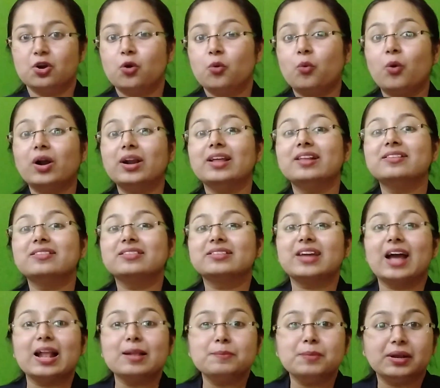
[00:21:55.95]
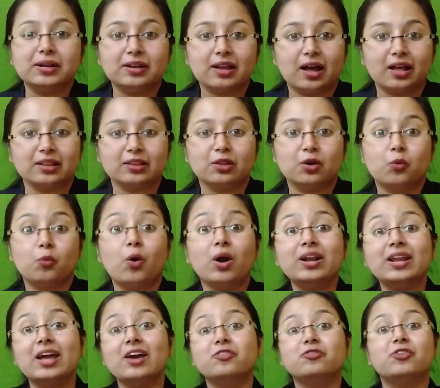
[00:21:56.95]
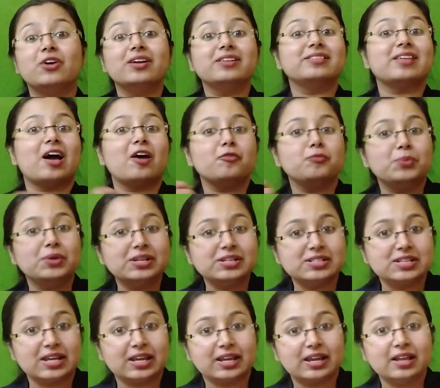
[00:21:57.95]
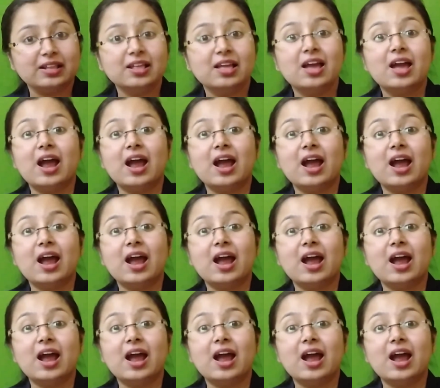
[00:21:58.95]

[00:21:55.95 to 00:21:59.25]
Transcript: What else can be done? What efforts have been taken